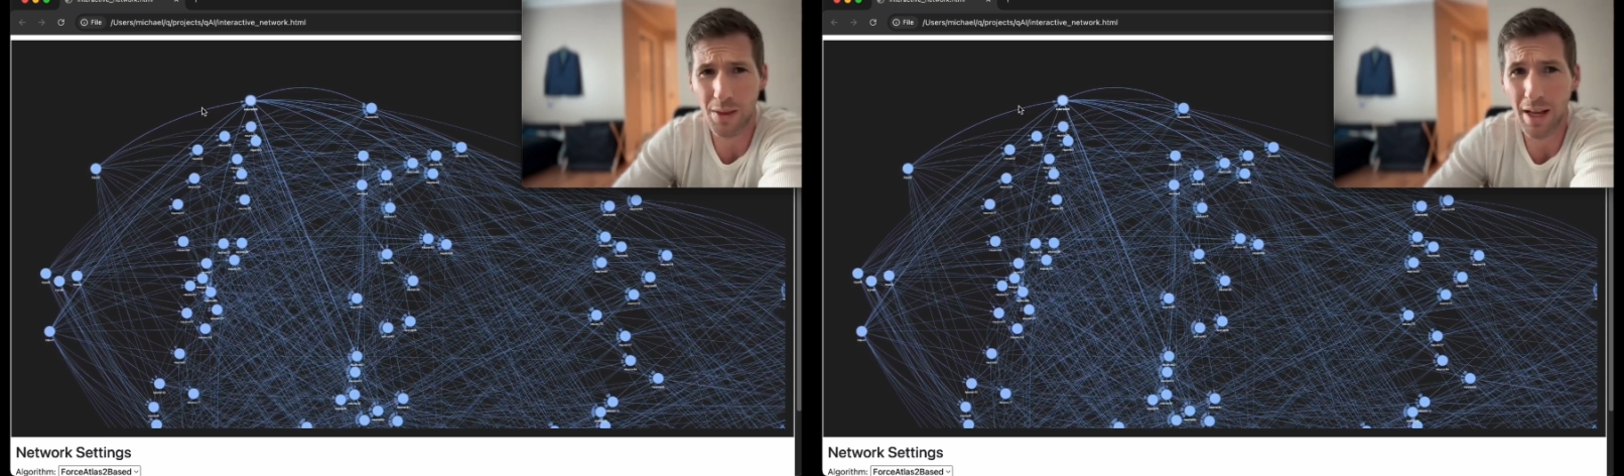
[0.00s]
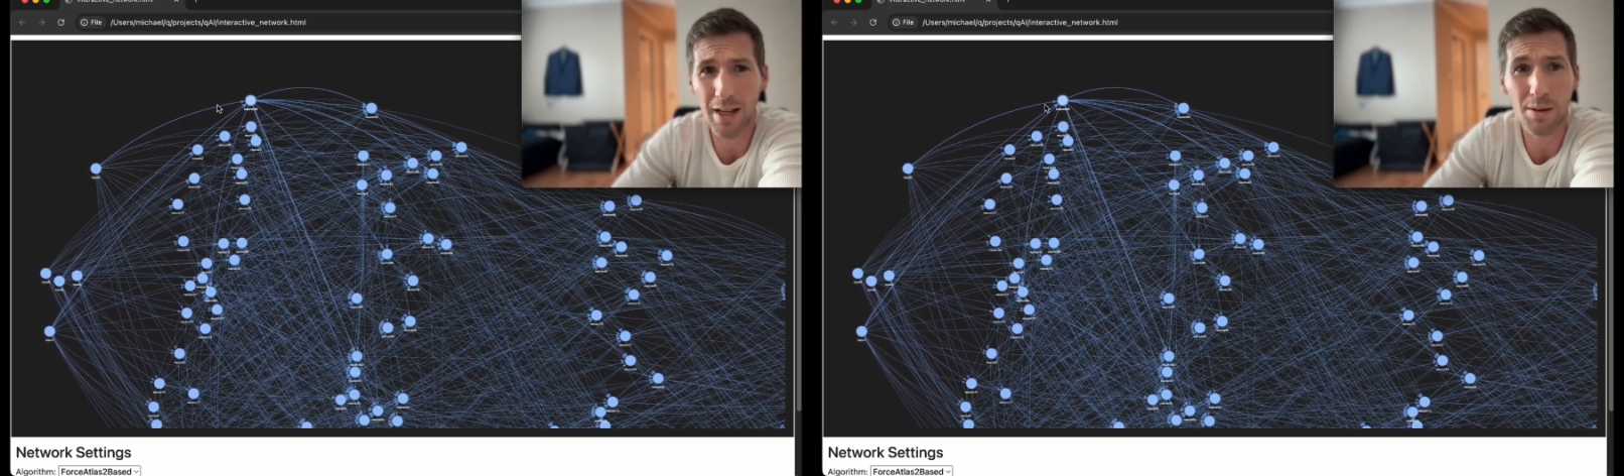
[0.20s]

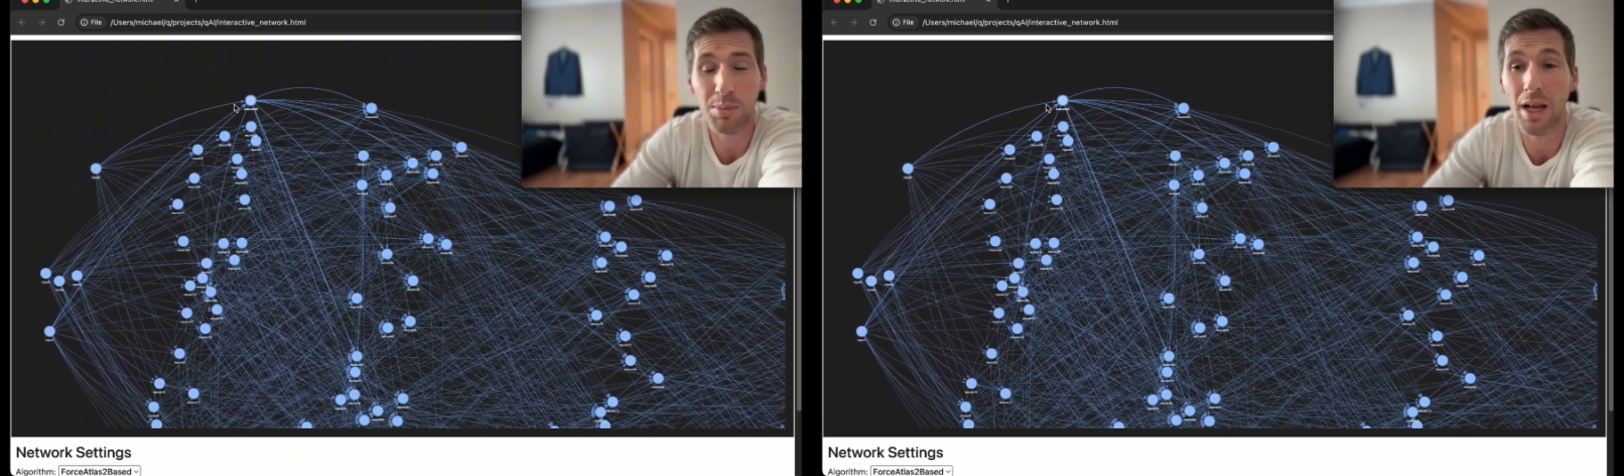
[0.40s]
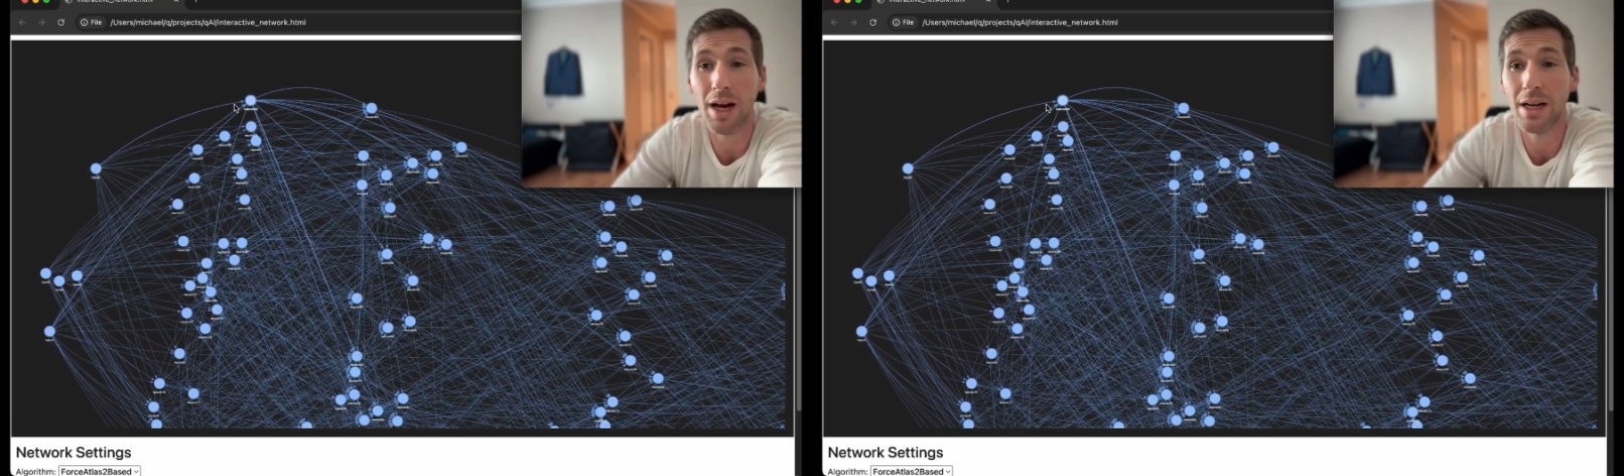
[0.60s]
and
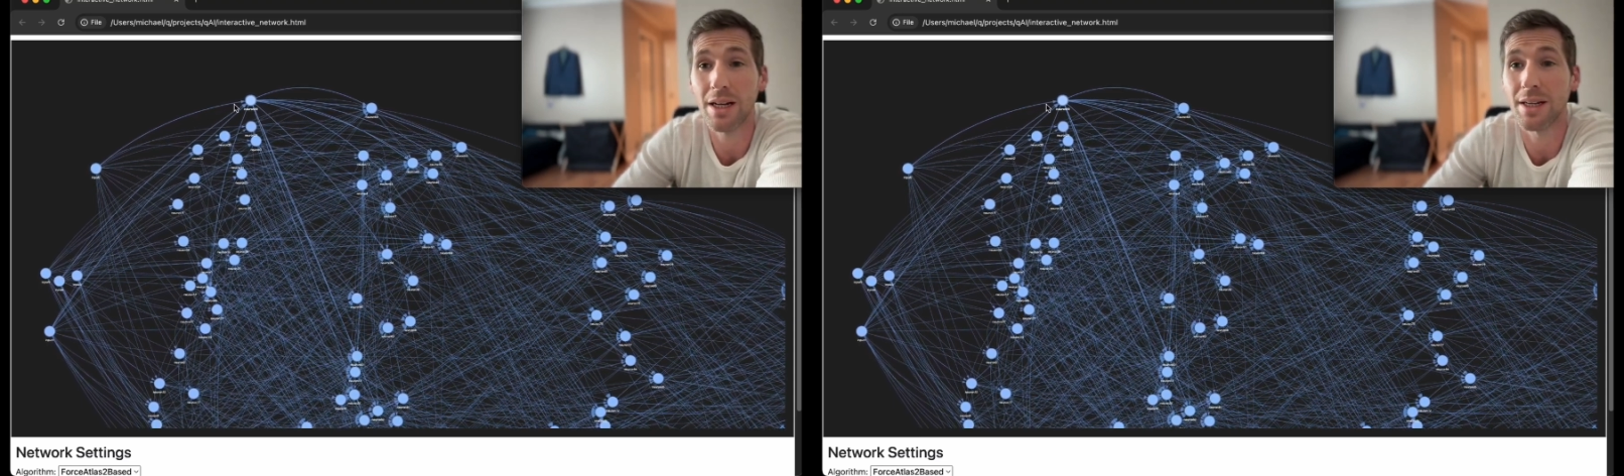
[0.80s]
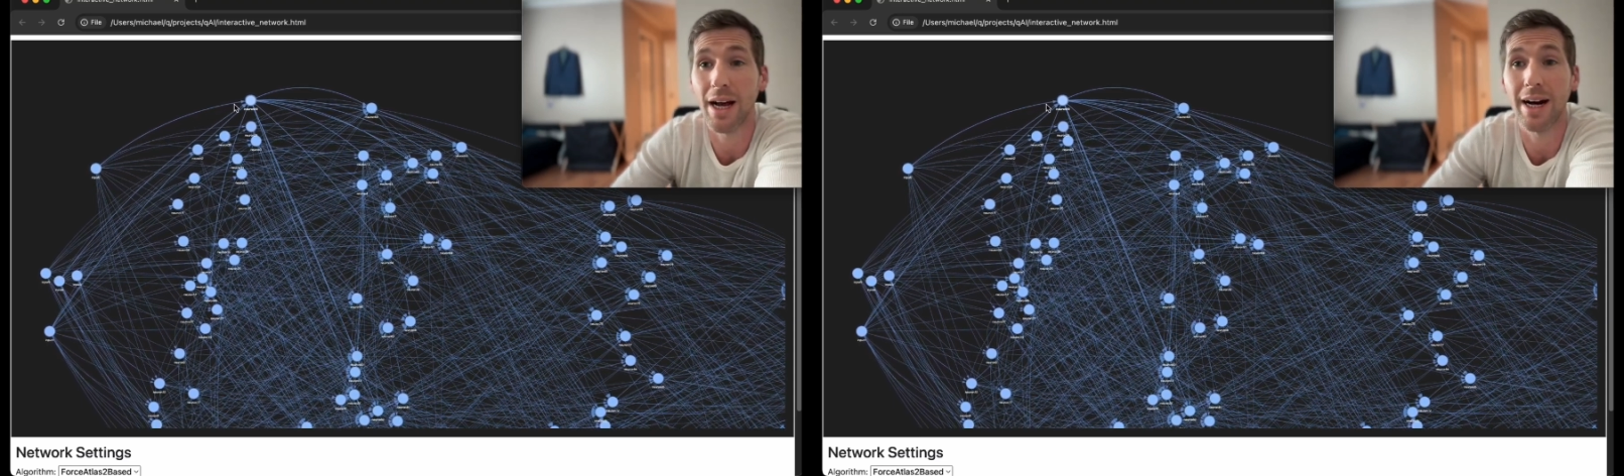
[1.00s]
apply
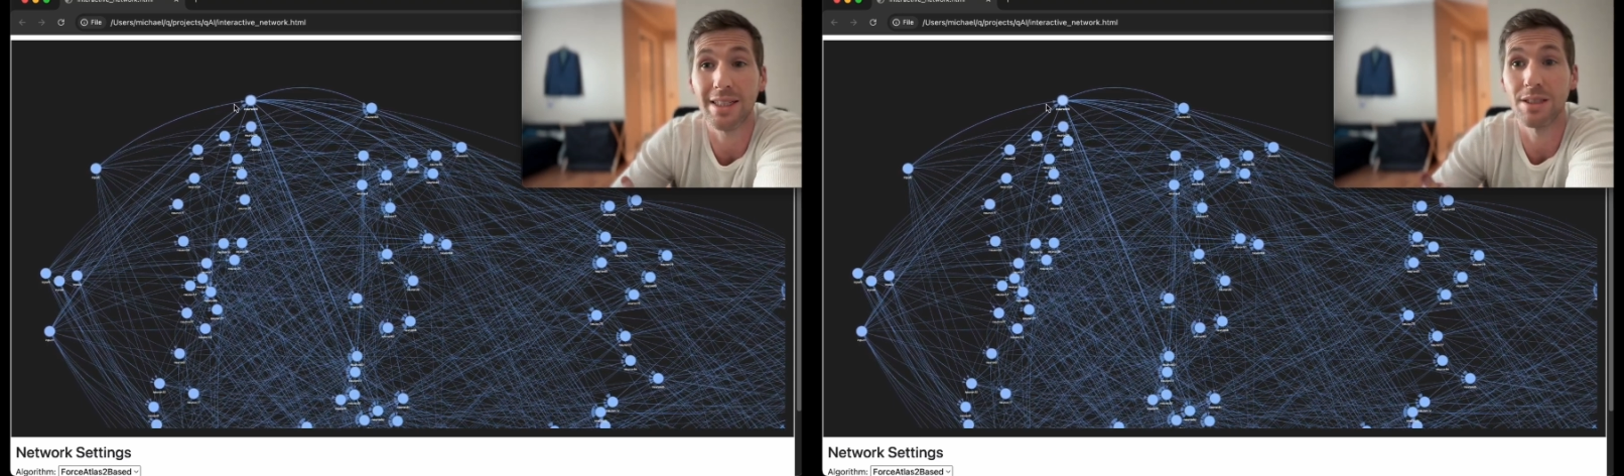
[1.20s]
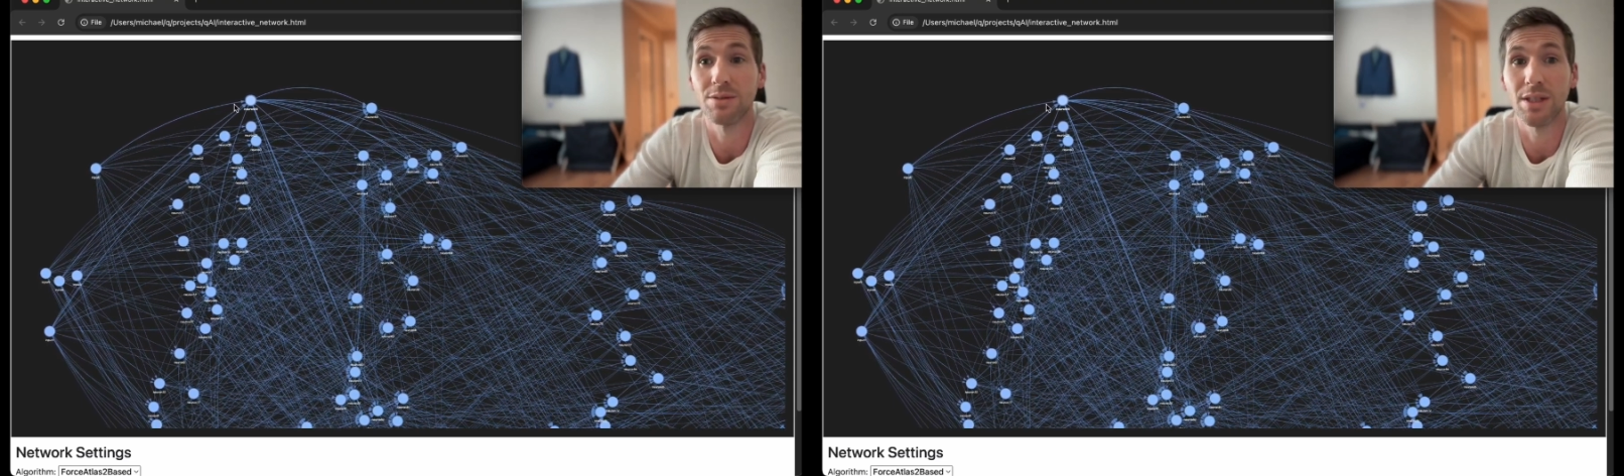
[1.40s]
an
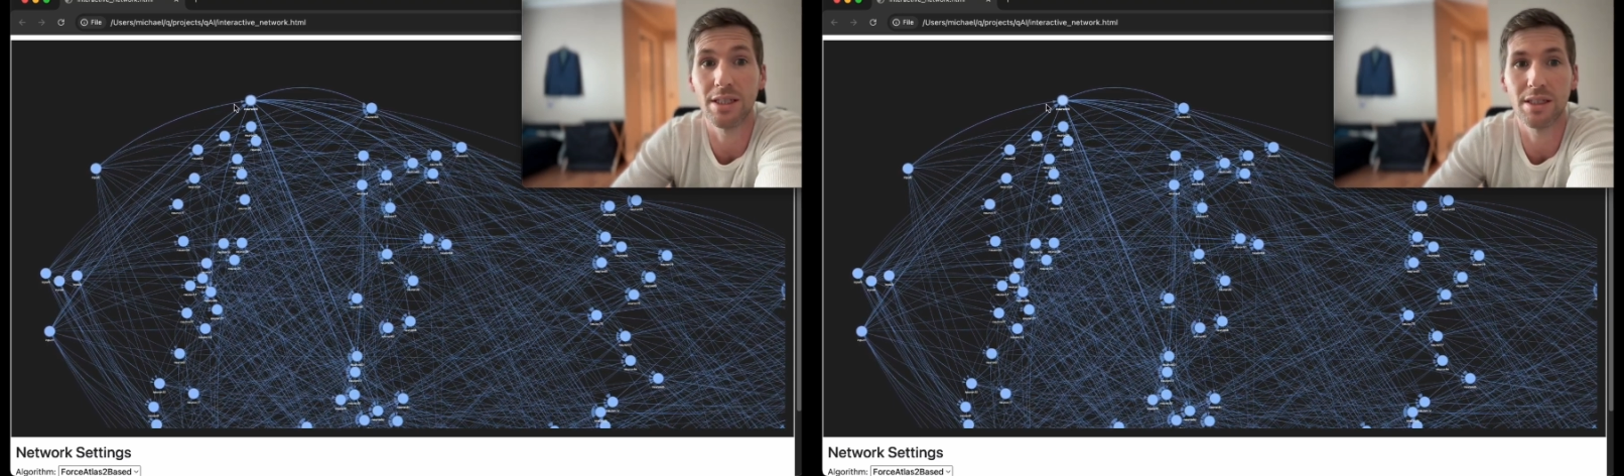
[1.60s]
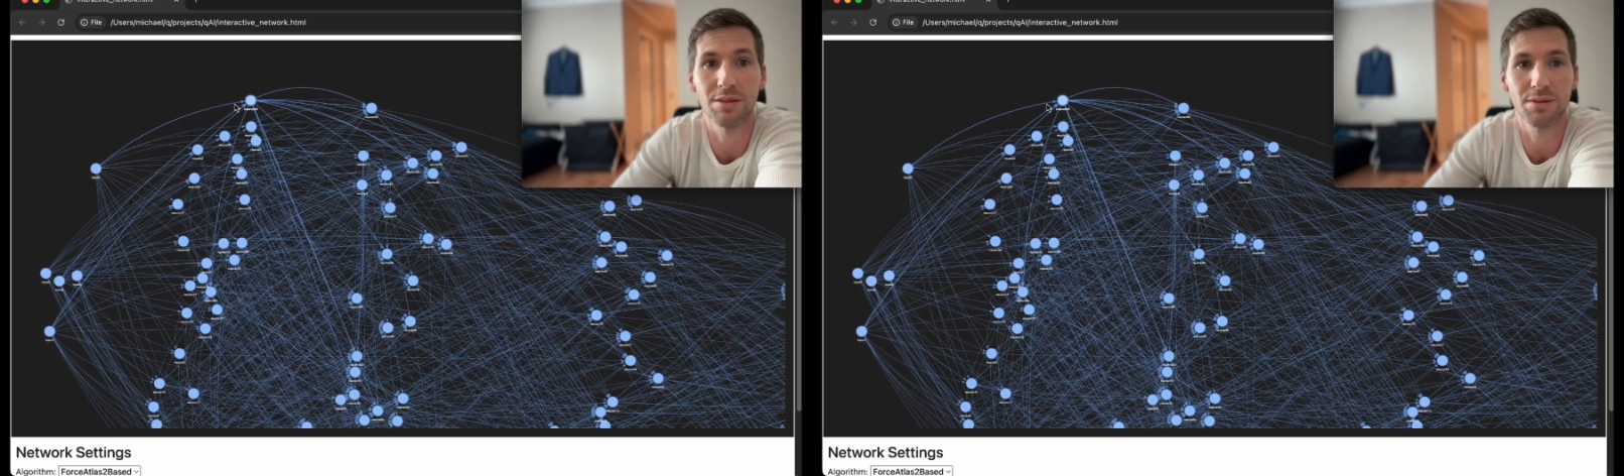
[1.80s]

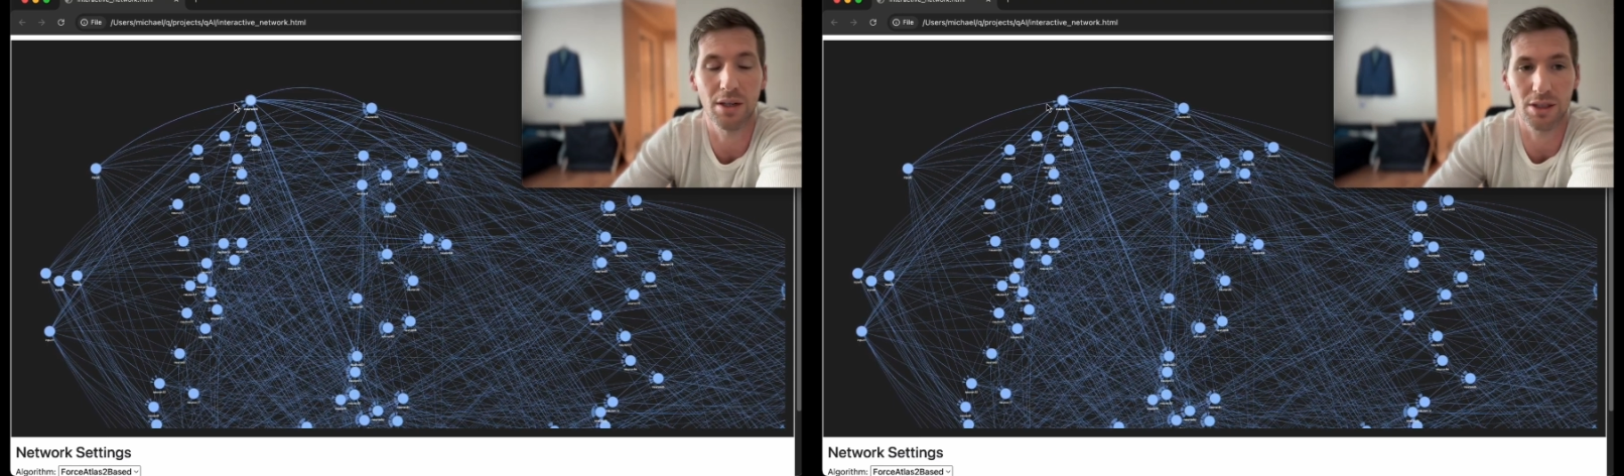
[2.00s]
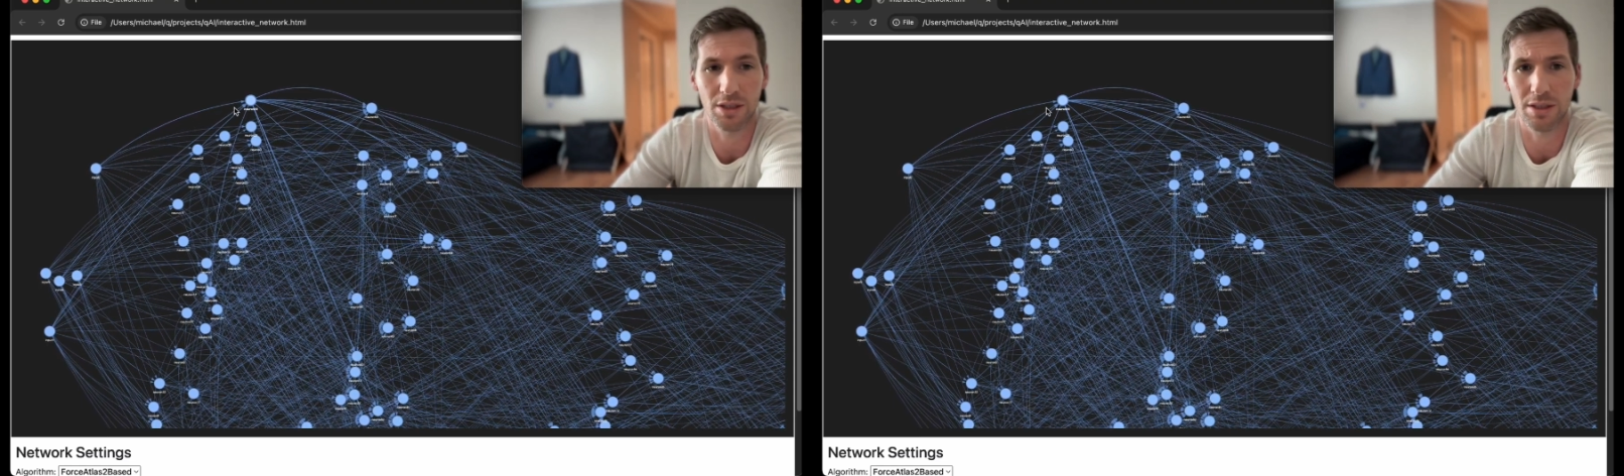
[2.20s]
activation
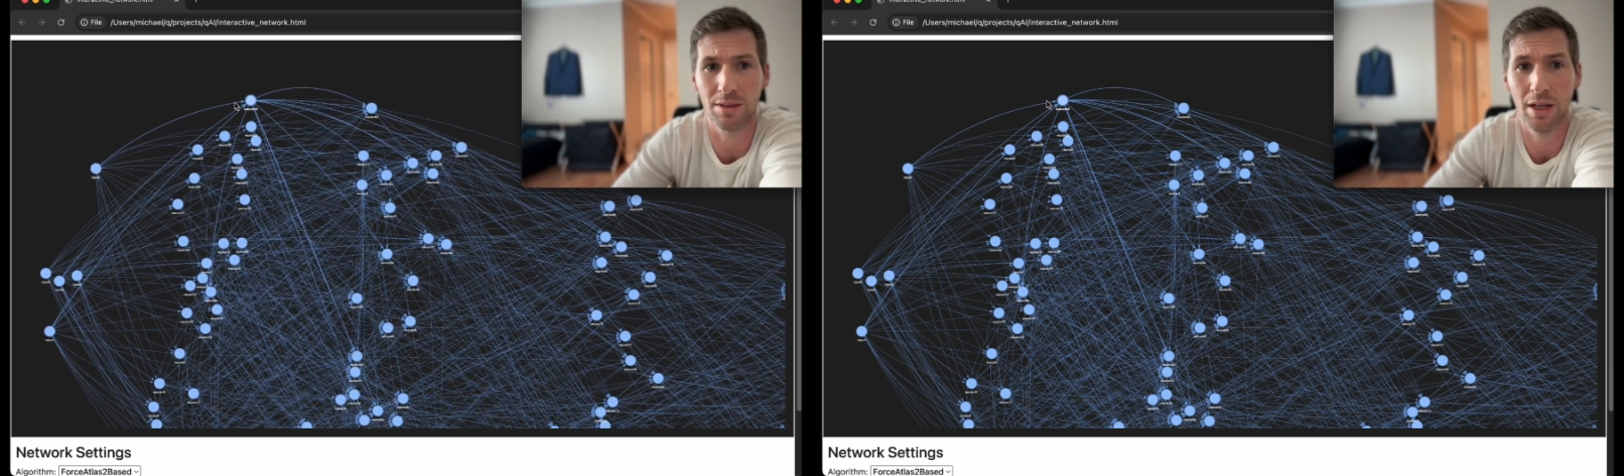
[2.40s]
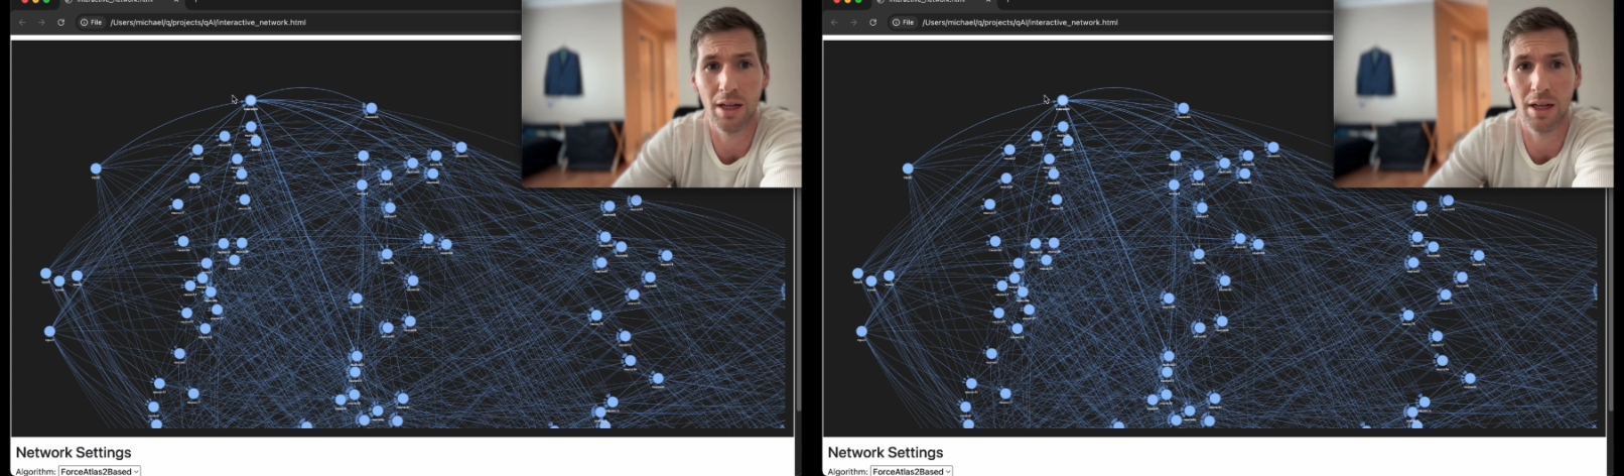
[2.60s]
function.